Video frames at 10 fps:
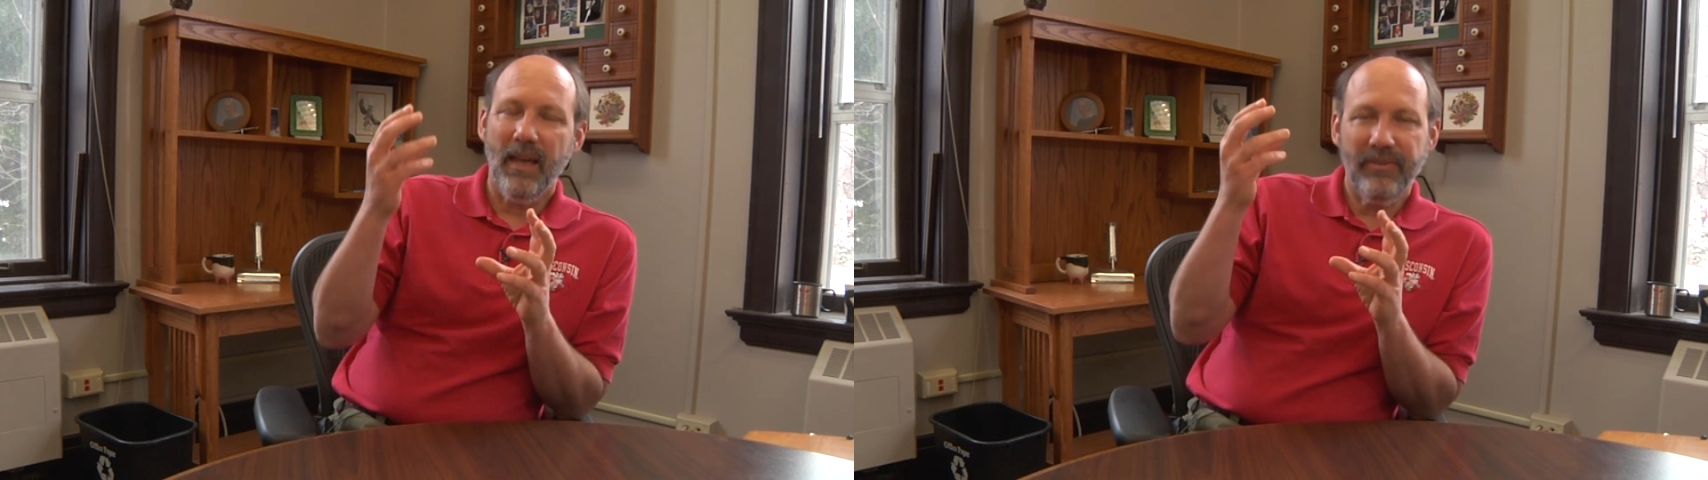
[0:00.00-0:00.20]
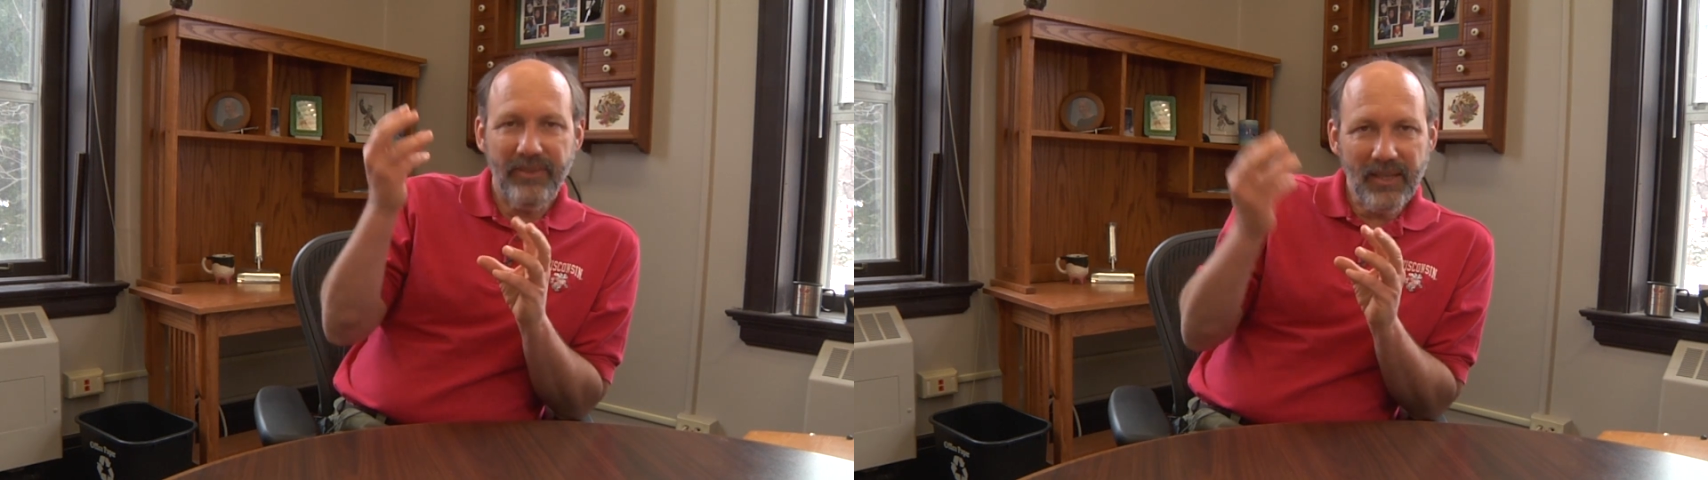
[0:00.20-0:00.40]

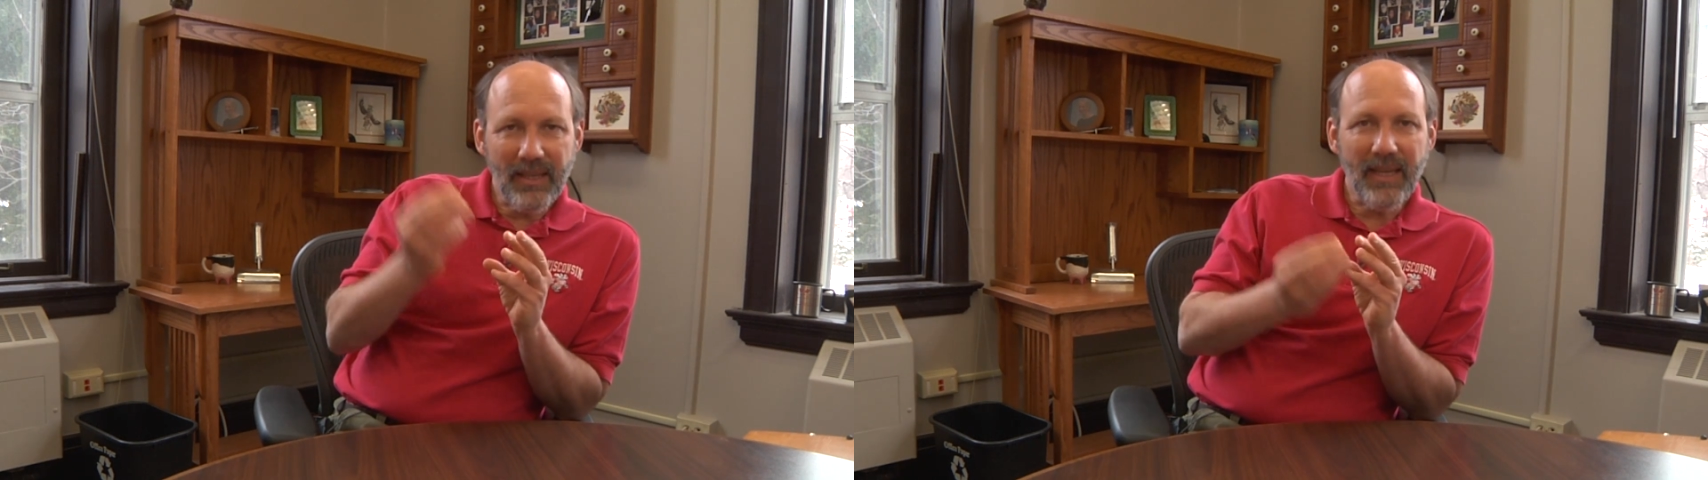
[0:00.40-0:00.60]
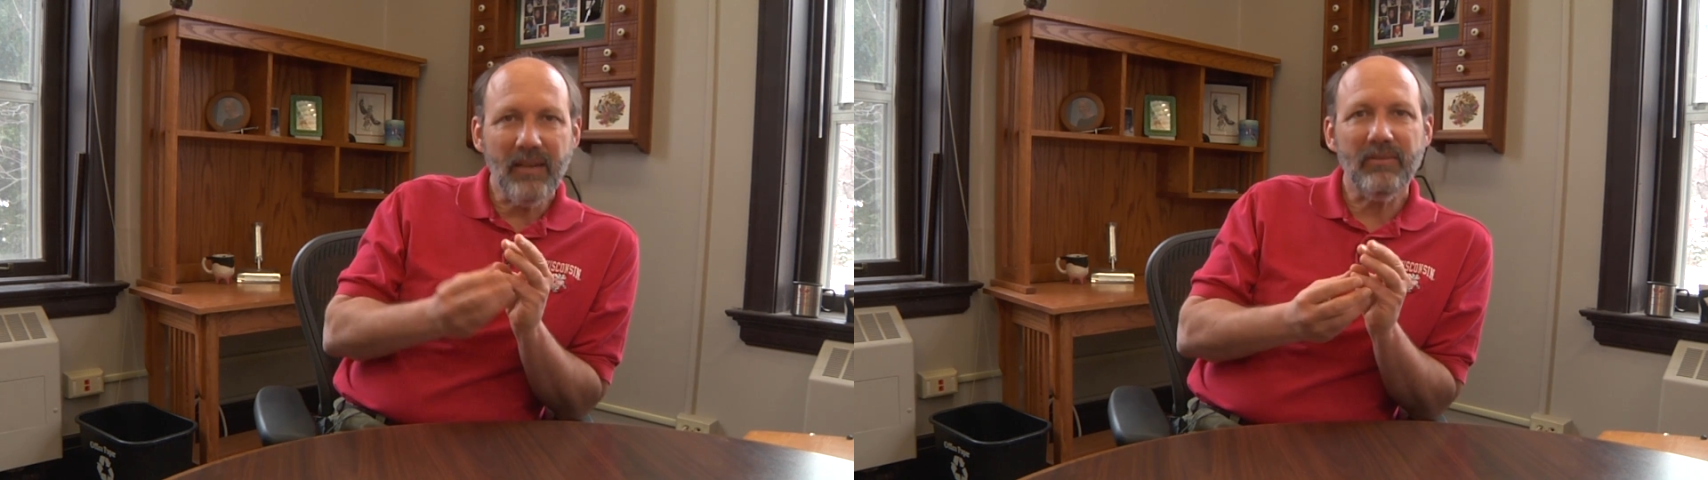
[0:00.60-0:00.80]
A thin
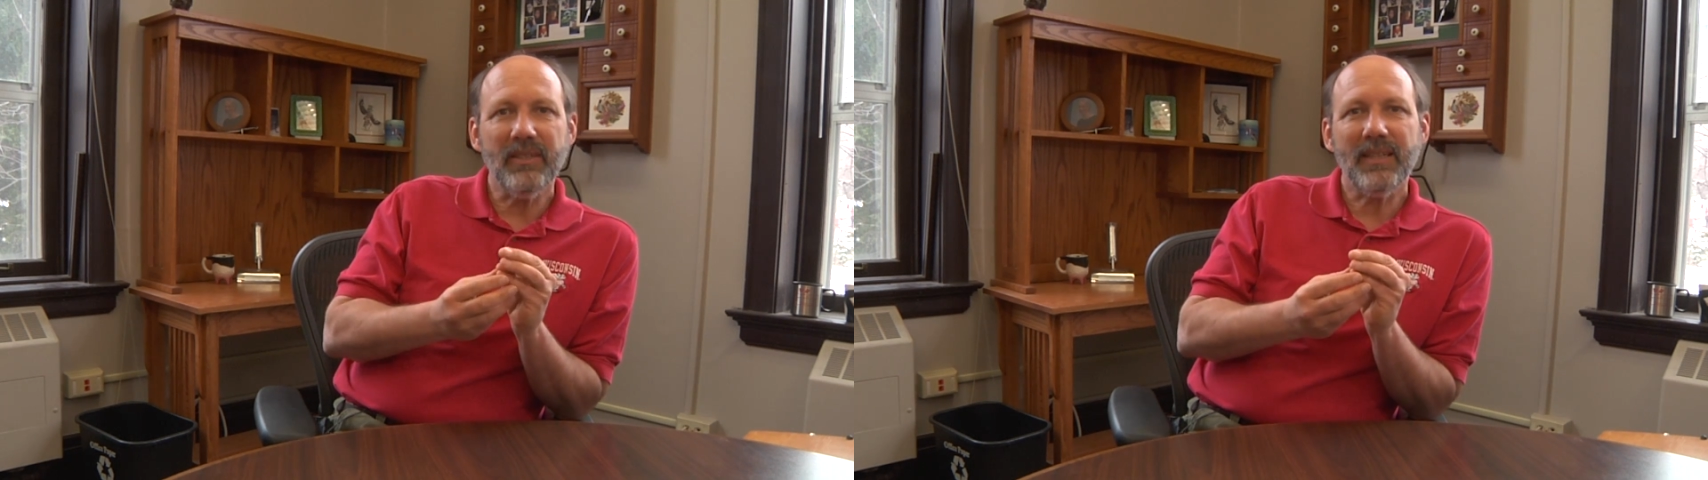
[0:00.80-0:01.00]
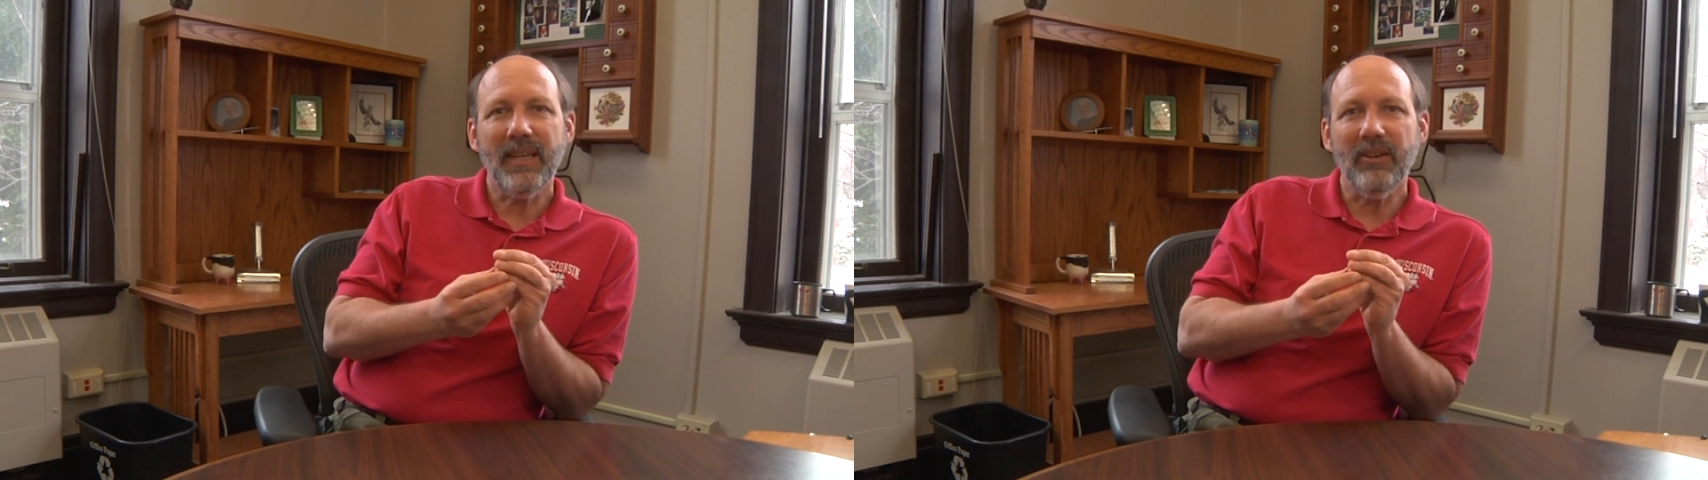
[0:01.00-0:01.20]
layer of
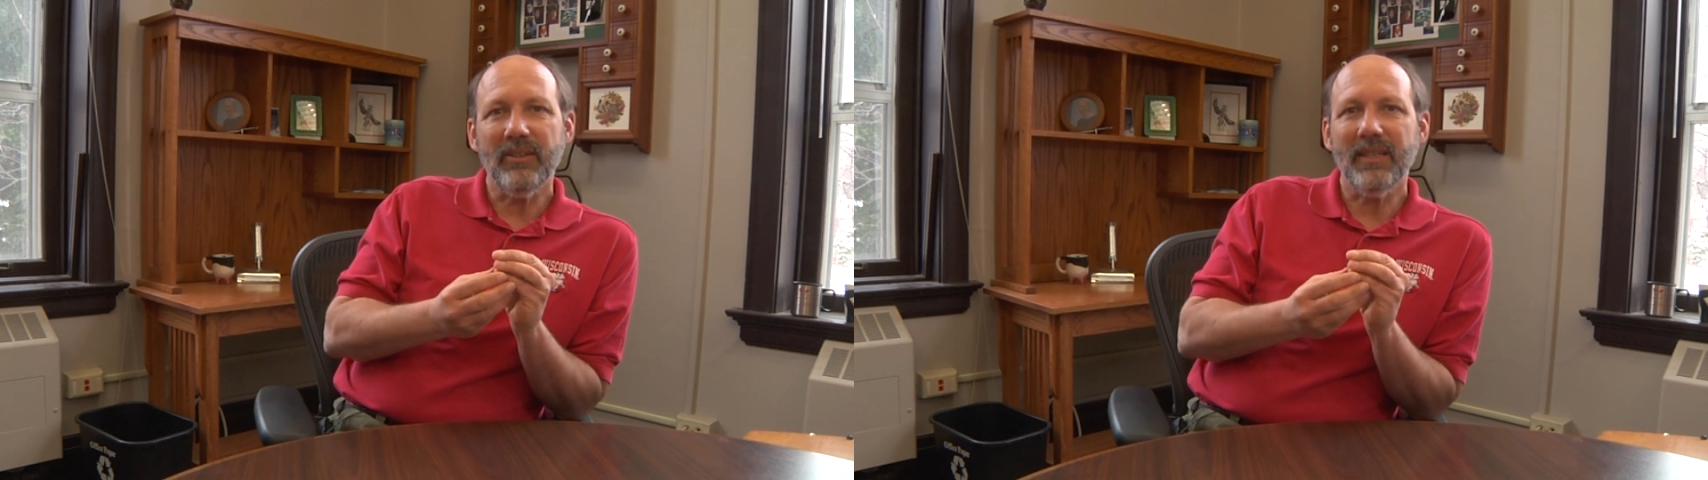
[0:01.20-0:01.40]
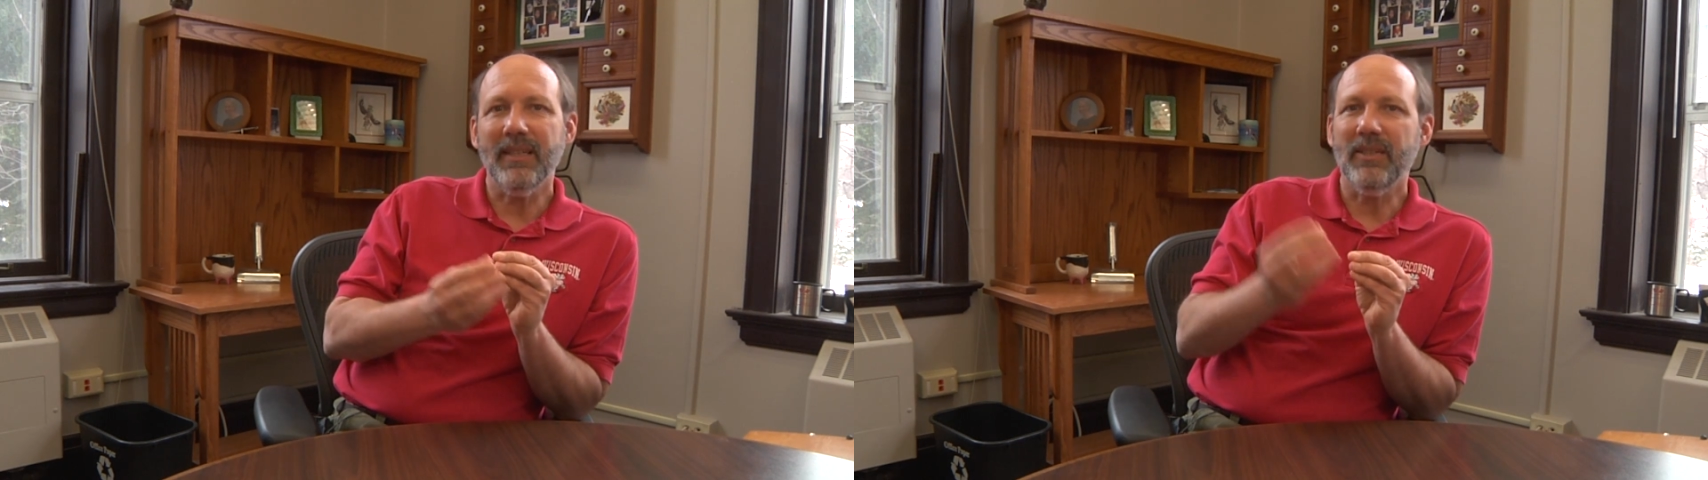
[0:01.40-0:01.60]
this
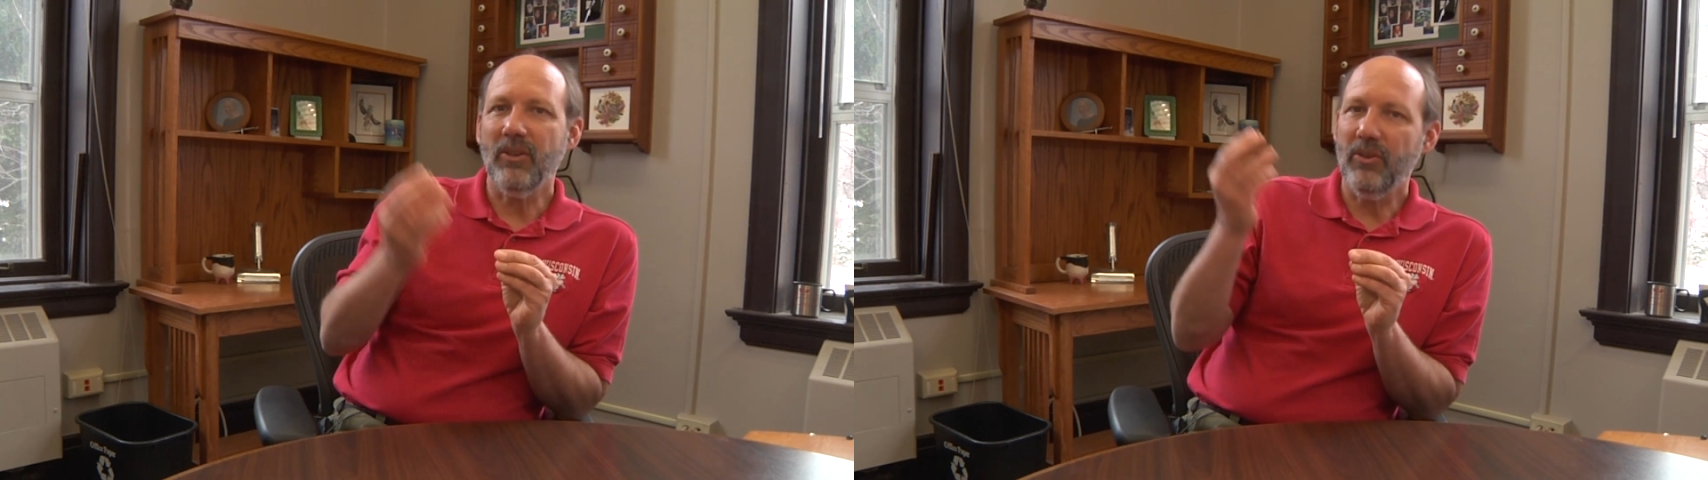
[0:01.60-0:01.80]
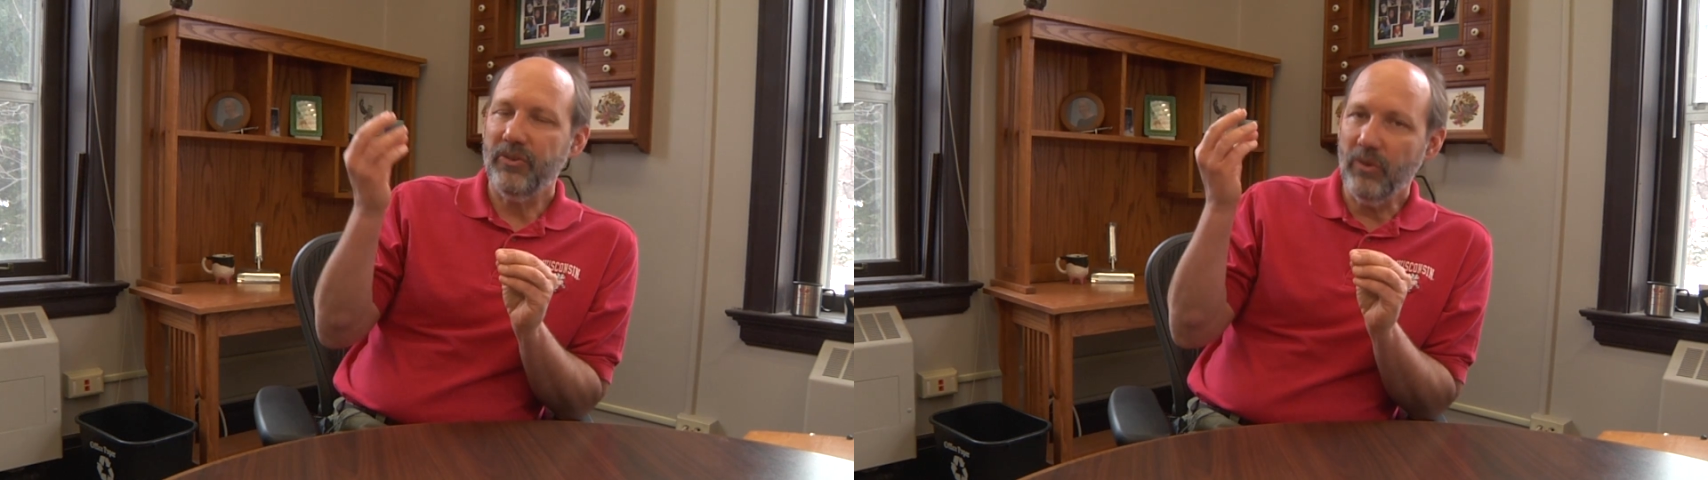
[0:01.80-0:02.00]
keratin is
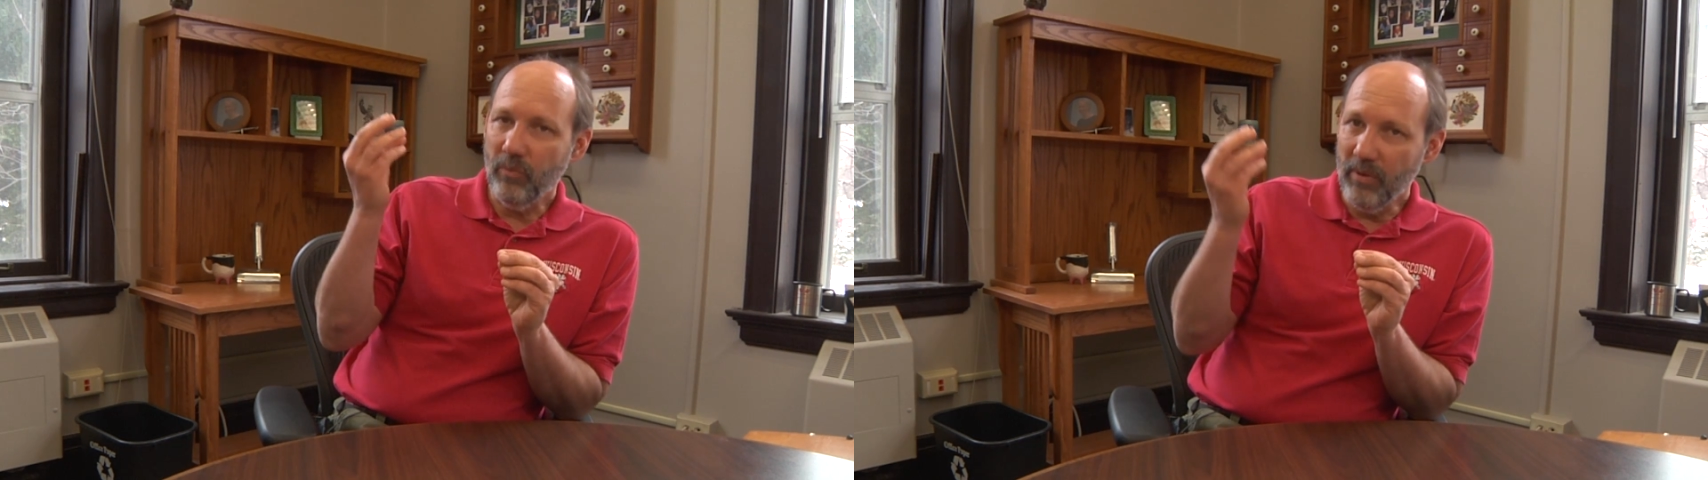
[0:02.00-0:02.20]
also